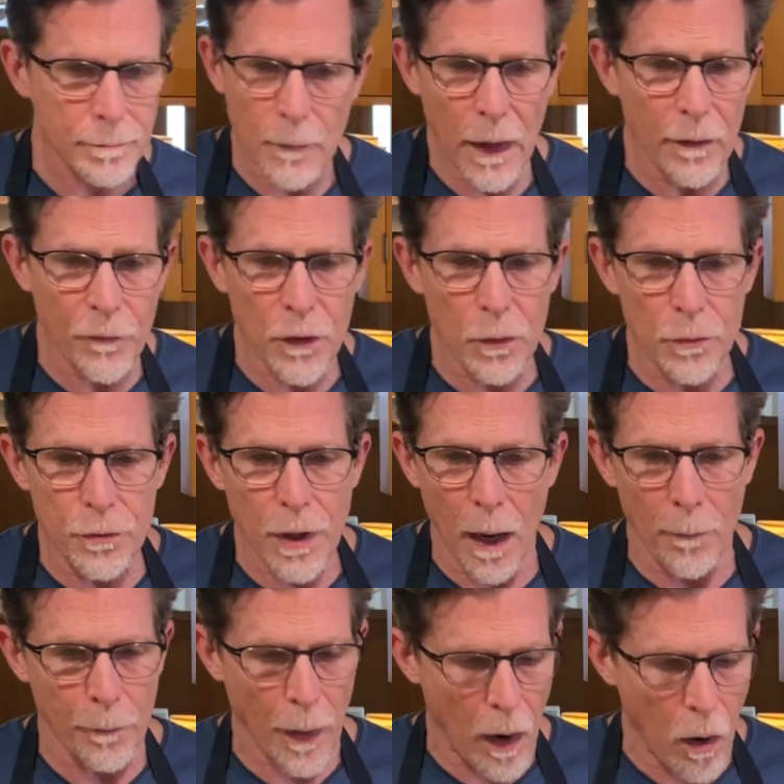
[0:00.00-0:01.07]
If you
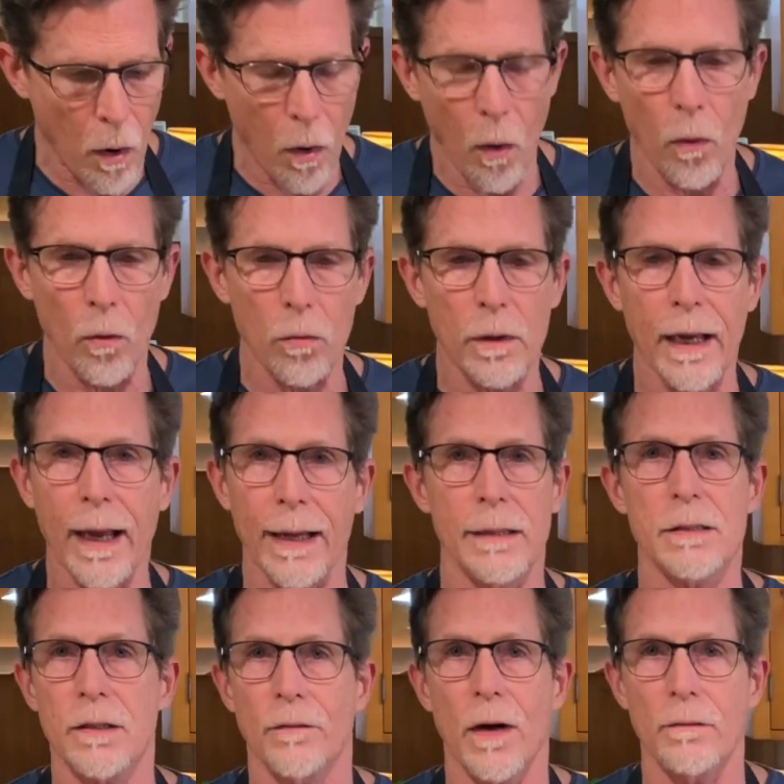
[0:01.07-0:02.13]
dump a whole
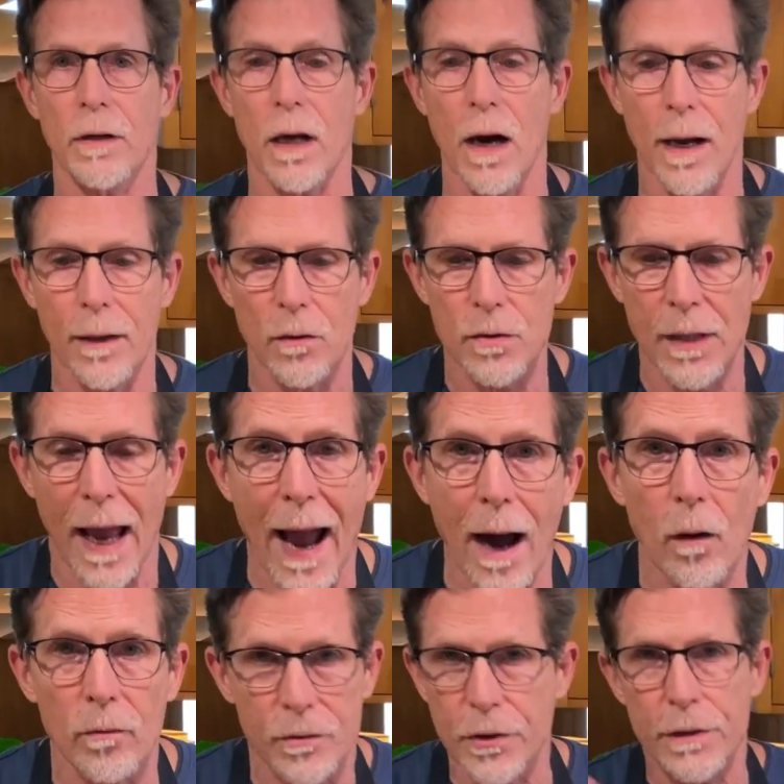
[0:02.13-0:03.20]
case of avocados
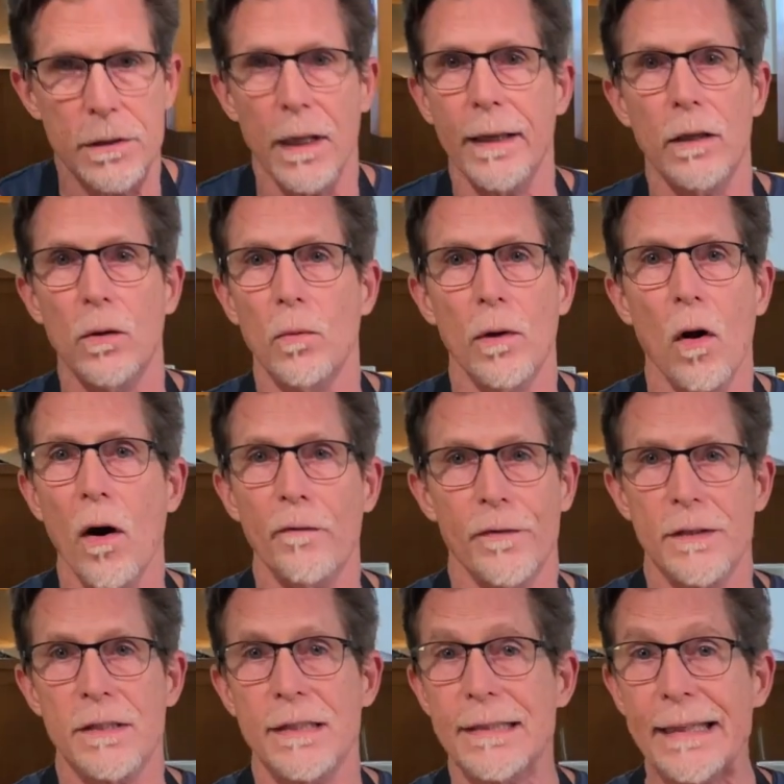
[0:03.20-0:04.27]
out, just like you would
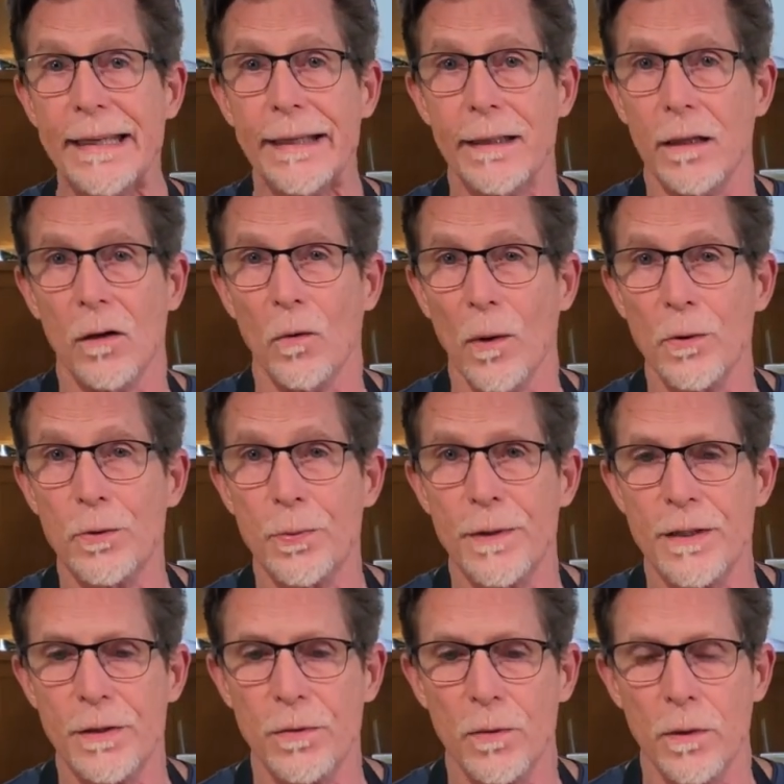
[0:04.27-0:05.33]
often see in a
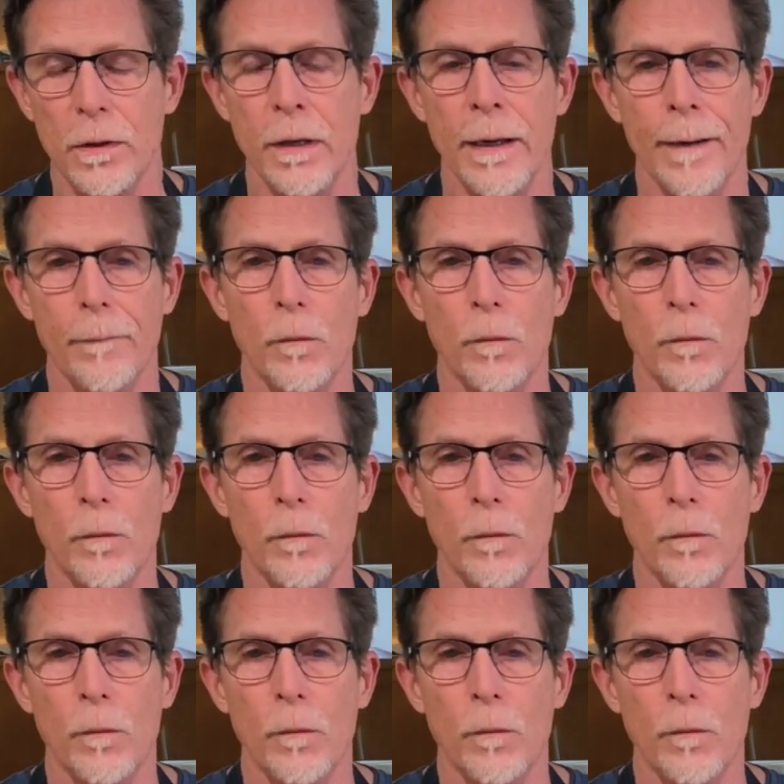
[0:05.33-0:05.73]
grocery store,